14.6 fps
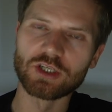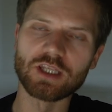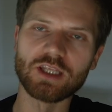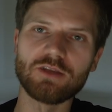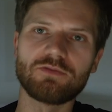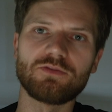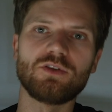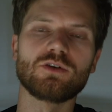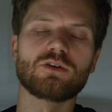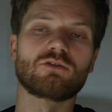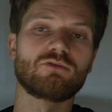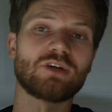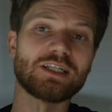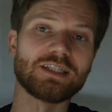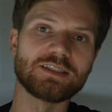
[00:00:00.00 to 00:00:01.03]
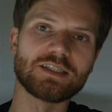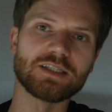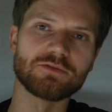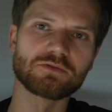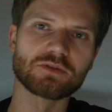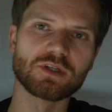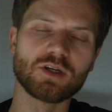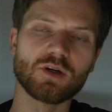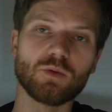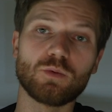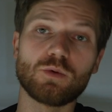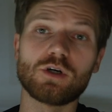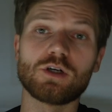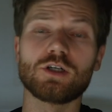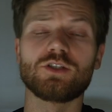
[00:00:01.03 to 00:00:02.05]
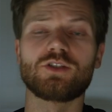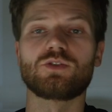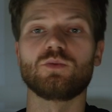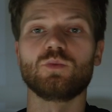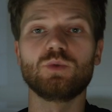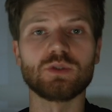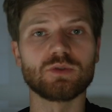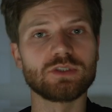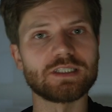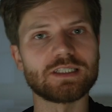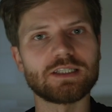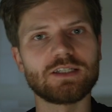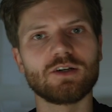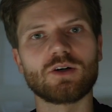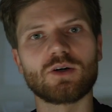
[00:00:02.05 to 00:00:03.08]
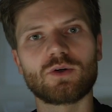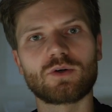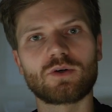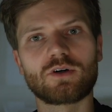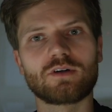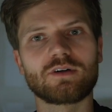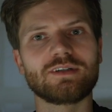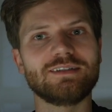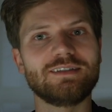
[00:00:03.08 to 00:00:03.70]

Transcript: if your relative was wounded or